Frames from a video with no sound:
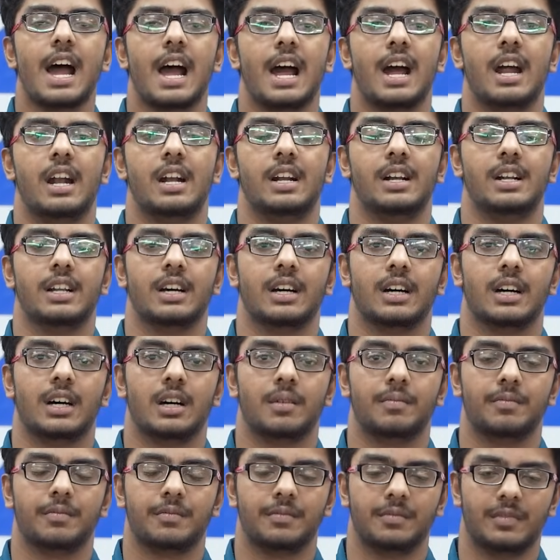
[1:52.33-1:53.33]

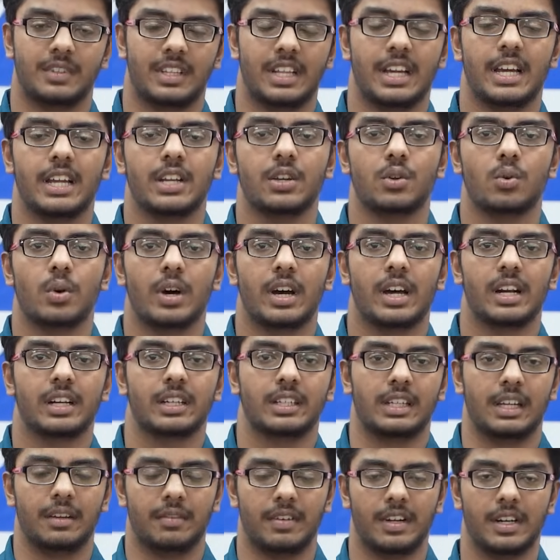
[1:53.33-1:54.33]
and there you are
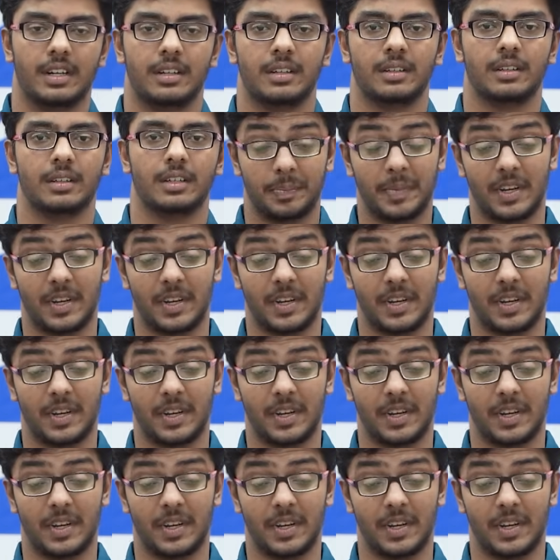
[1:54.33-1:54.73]
given